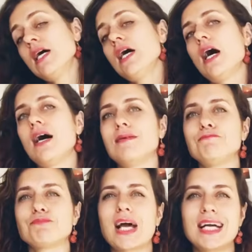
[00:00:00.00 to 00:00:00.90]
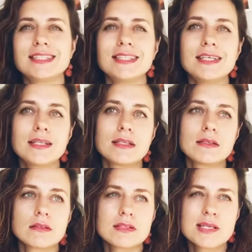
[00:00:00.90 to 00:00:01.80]
I
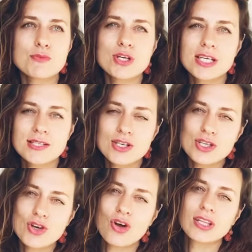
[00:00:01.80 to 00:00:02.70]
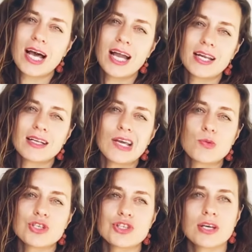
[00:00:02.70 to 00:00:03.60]
did some research online and I
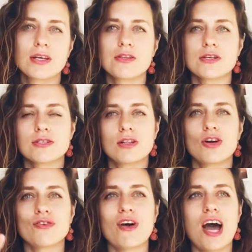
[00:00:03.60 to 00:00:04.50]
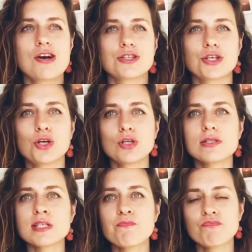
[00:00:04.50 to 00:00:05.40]
was checking, there is a lot of
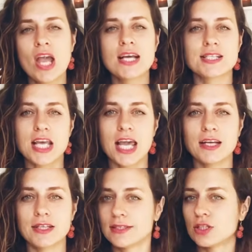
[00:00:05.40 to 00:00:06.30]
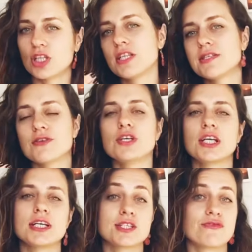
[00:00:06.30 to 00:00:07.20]
articles saying that the glycerin,
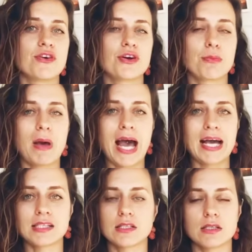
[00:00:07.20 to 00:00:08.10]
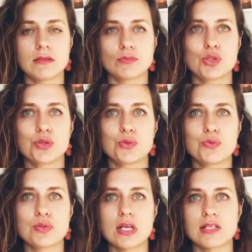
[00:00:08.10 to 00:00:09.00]
it's very bad to
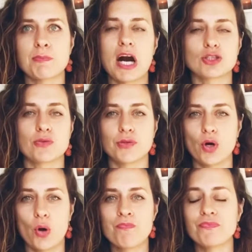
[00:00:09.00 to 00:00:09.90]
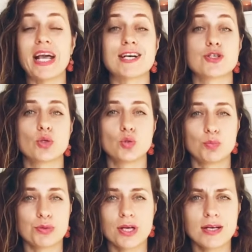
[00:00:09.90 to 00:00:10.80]
use as part of your natural
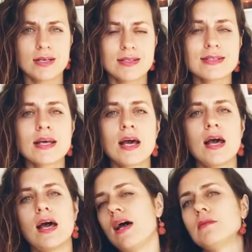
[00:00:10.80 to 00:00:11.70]
lubricants, and